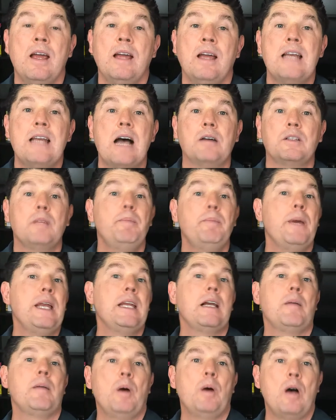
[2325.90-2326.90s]
Now,
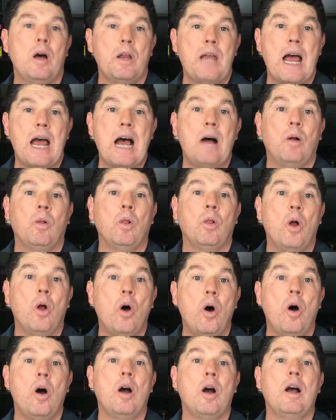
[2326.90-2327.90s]
depending upon how
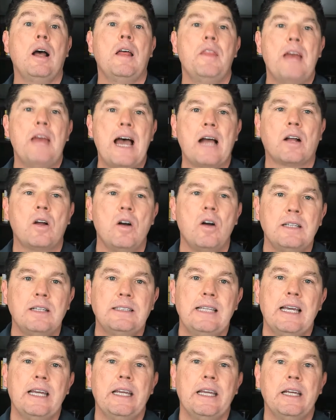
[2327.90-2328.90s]
long that
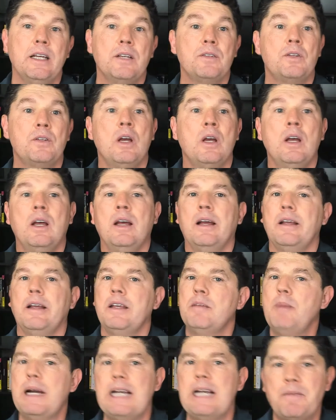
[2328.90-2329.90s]
content is,
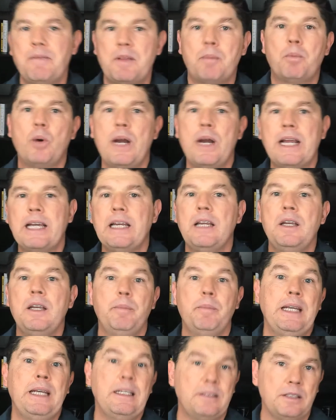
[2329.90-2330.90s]
you might have to break it into
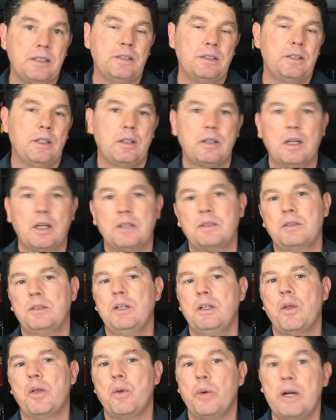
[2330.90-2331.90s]
pieces because
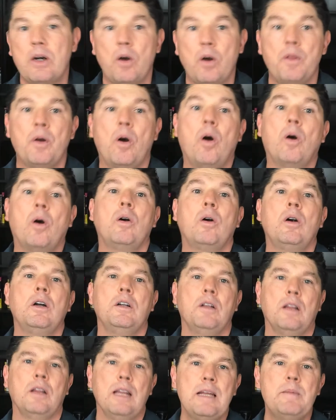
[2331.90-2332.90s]
you know there there
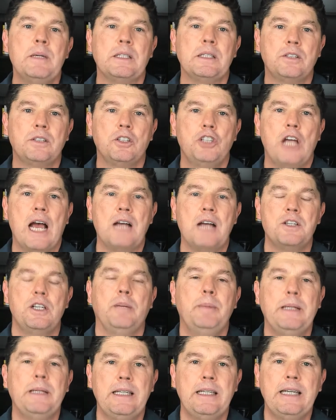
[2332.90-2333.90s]
are limits to Chat
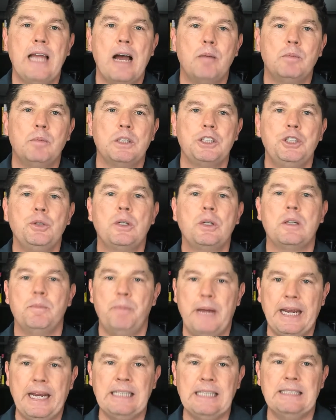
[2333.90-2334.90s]
GPT how much you can
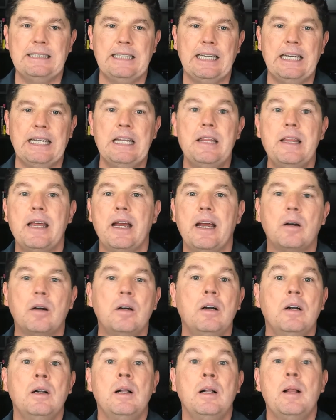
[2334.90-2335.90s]
paste in
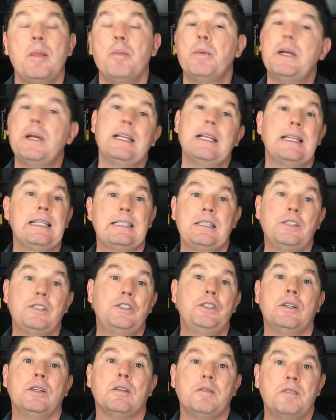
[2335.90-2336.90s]
there, but it, this is
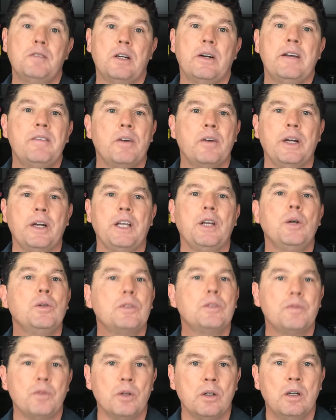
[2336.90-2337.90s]
still very very
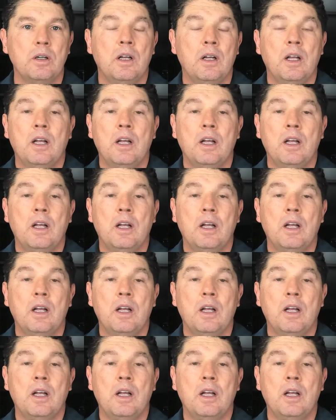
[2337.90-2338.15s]
useful.